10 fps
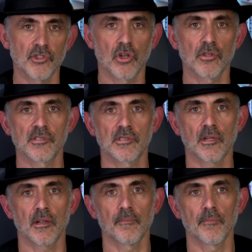John's
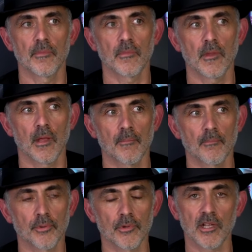
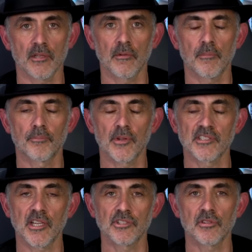um, product, uh,
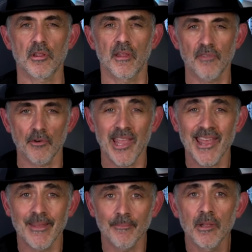presentations, because they're very
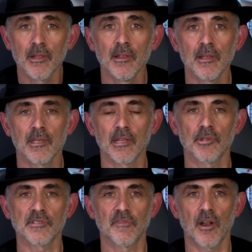him, you know,
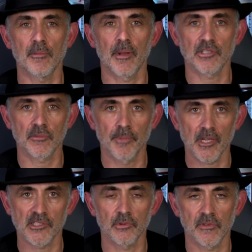he's very much a
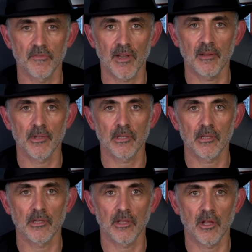personal development
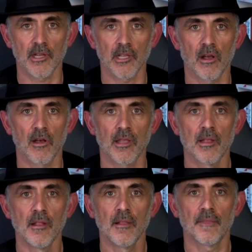kind of guy,
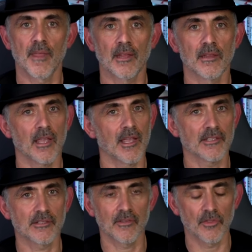then
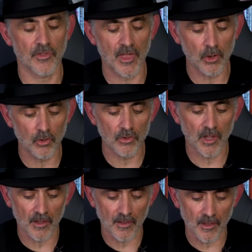it, they
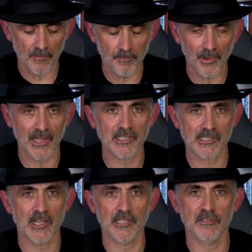all are blank
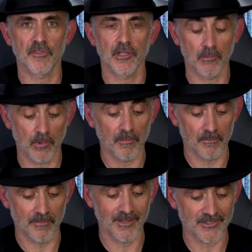slates for you. Well,
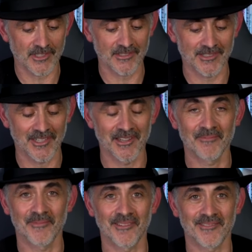I've just seen
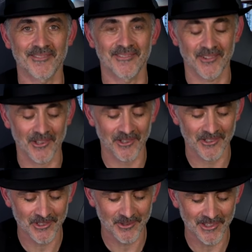it, that's
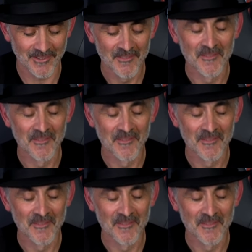psychological, isn't it?